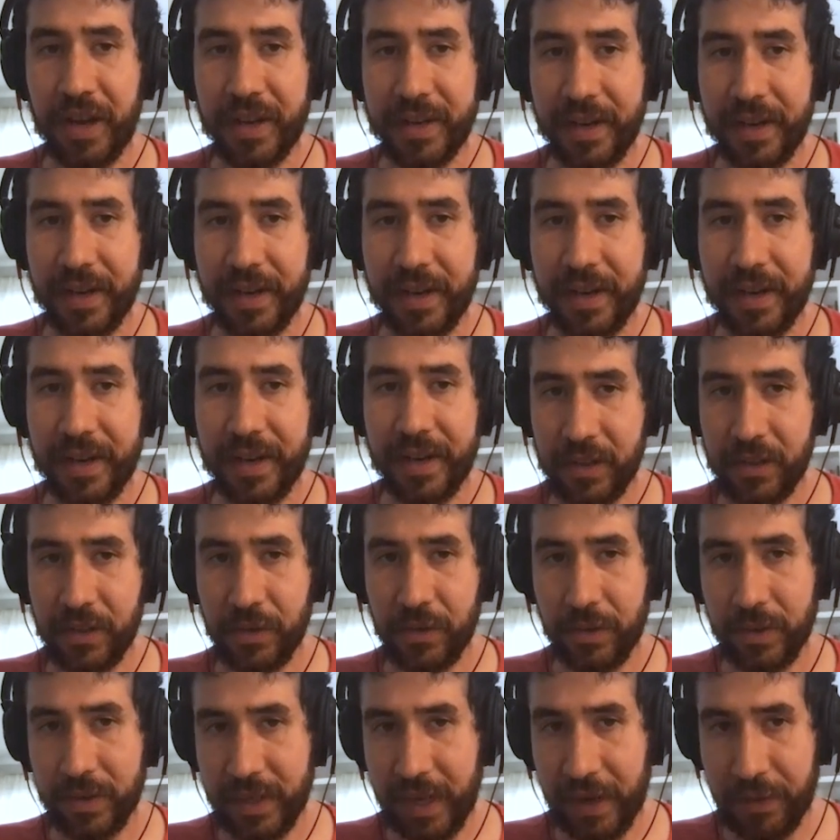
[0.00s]
Collins,
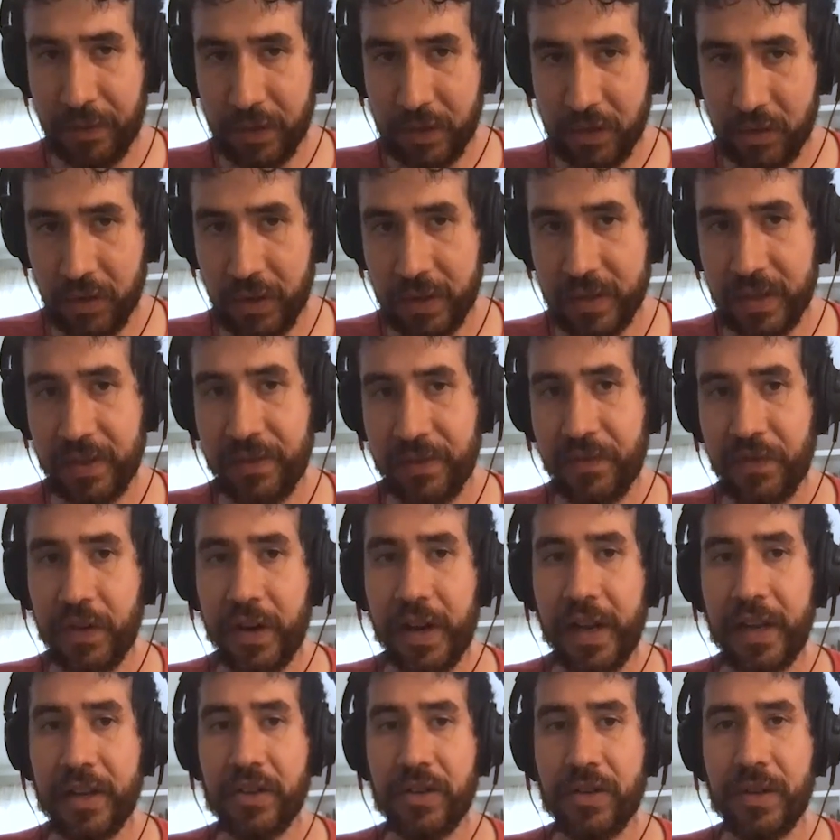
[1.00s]
who is a restricted
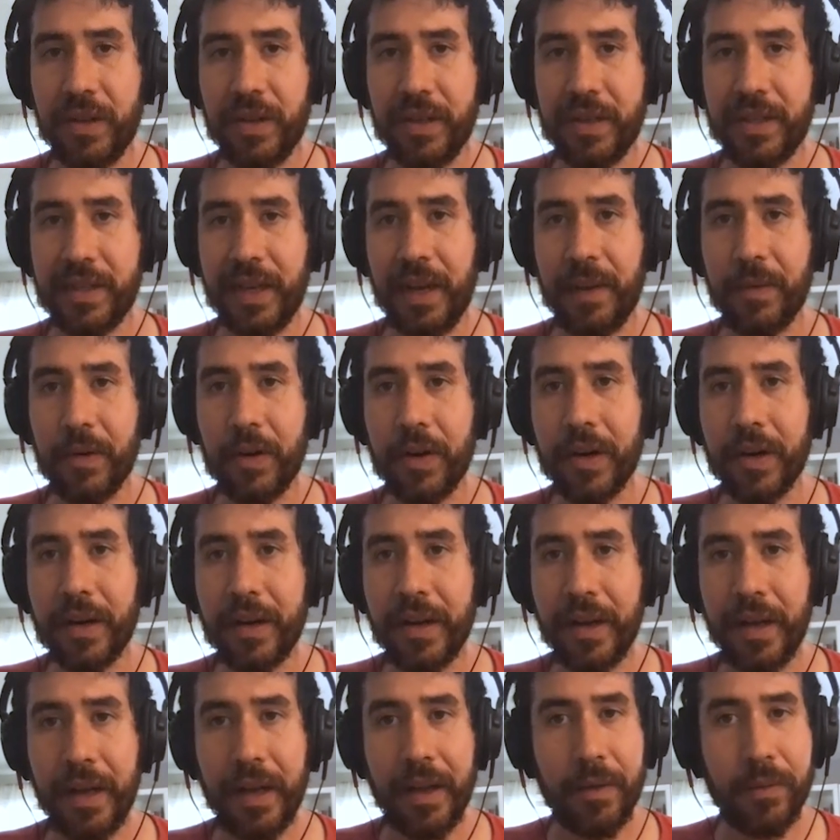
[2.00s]
free agent this summer.
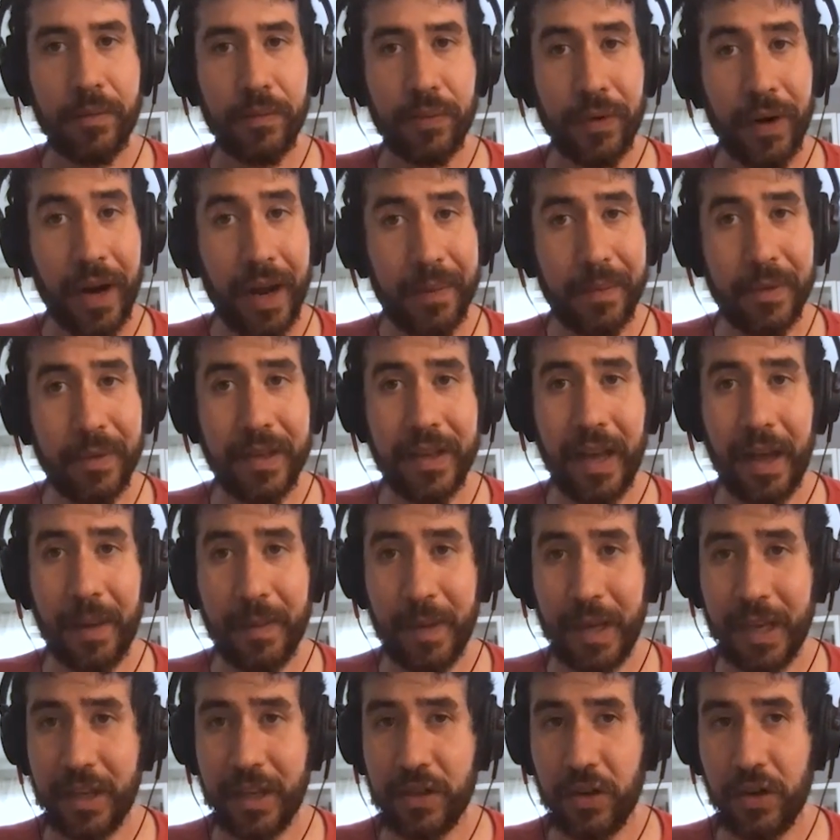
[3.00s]
Probably, I
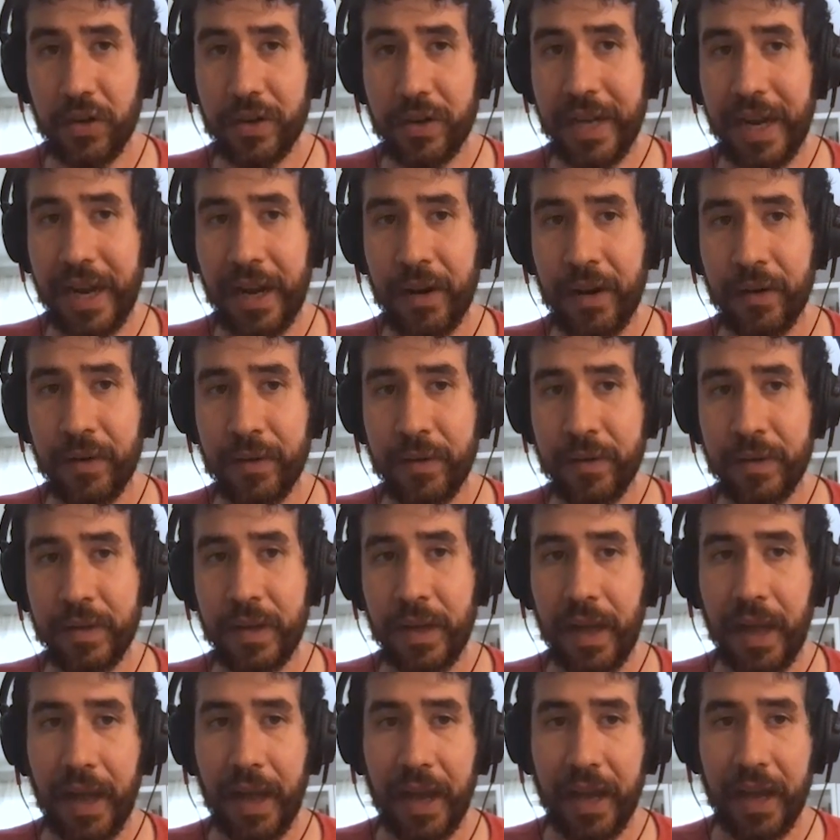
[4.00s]
mean, he turned down
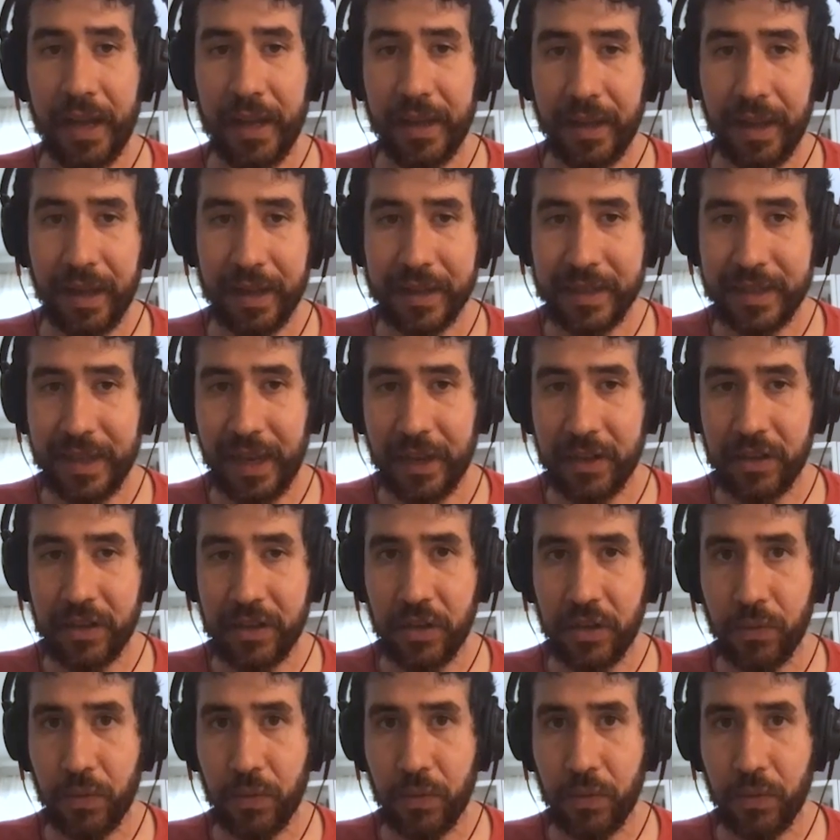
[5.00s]
a extension